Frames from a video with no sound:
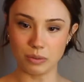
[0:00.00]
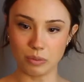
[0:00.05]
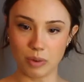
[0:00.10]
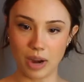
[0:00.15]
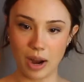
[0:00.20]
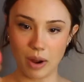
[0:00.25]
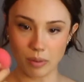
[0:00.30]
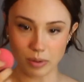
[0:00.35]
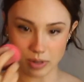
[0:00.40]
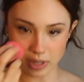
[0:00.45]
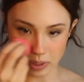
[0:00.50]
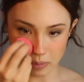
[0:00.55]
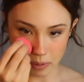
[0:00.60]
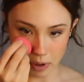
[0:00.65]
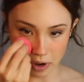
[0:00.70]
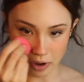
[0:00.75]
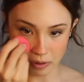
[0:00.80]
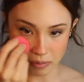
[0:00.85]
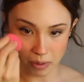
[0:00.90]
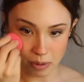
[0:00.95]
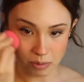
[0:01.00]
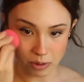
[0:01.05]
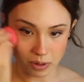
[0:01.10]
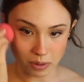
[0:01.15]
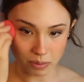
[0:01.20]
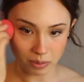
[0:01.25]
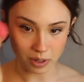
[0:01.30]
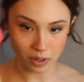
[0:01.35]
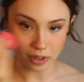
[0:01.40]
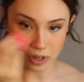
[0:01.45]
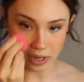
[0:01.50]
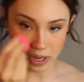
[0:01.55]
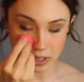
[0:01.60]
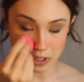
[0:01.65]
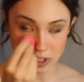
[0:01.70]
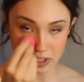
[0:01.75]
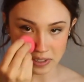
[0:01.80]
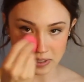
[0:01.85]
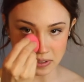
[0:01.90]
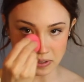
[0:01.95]
rounded part of my Beauty Blender, and I
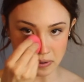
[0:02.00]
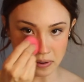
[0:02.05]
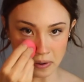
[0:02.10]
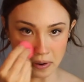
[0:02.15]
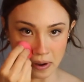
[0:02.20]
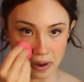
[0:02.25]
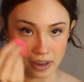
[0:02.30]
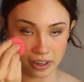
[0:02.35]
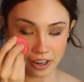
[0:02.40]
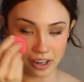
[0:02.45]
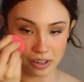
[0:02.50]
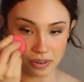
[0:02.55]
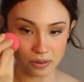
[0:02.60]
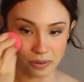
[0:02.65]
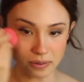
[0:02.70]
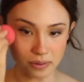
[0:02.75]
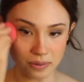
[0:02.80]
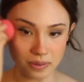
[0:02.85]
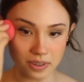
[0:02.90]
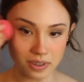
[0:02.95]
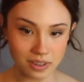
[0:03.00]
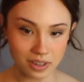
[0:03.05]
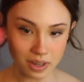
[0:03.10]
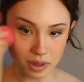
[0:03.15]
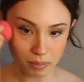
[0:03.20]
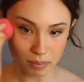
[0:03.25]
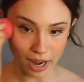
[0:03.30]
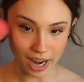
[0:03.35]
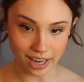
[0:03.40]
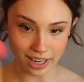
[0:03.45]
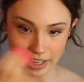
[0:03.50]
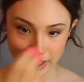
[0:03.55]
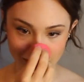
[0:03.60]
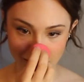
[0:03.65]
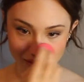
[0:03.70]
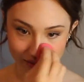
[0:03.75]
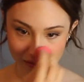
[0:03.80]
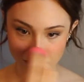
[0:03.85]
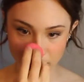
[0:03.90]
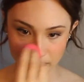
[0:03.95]
kind of pat it
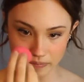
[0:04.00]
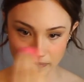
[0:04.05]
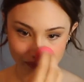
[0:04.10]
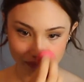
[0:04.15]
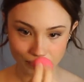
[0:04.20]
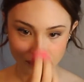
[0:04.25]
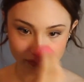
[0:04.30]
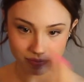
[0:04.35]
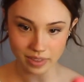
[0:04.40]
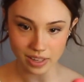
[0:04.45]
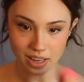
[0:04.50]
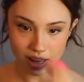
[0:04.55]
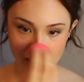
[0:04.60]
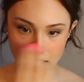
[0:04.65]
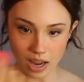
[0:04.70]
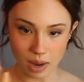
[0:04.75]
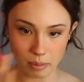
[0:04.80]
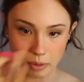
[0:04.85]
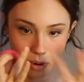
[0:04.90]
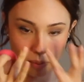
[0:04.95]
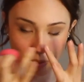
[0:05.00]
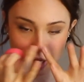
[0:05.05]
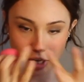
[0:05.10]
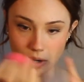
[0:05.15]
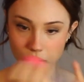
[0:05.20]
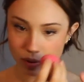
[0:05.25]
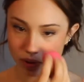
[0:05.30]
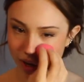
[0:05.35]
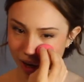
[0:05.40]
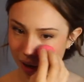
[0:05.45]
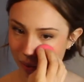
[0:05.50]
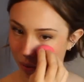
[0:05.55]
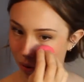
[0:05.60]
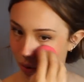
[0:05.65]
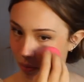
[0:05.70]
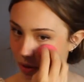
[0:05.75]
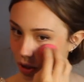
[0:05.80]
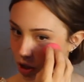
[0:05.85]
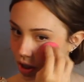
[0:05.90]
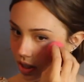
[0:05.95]
in. I put it on my nose and I put it
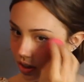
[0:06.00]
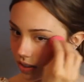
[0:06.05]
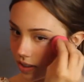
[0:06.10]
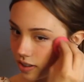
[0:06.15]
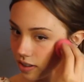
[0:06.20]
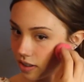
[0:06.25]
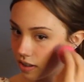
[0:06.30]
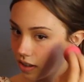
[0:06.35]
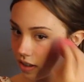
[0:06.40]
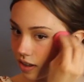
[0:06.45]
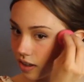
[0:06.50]
on my cheeks.